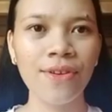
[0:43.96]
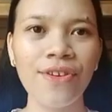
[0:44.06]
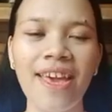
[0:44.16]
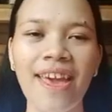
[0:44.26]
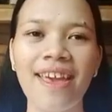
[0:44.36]

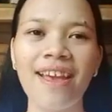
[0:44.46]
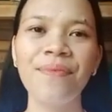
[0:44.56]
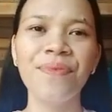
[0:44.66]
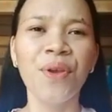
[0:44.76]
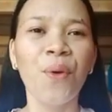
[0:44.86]
Okay,
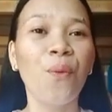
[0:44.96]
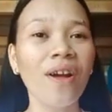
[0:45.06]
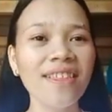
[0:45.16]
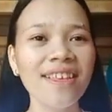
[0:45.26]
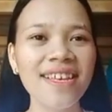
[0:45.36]

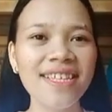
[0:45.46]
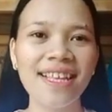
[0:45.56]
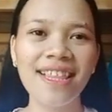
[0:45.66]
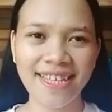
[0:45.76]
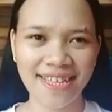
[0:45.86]
what is
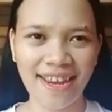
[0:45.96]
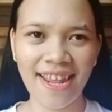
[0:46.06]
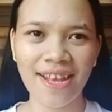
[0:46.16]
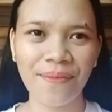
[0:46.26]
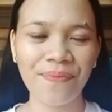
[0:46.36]

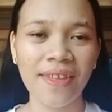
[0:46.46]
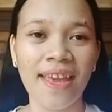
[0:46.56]
listening?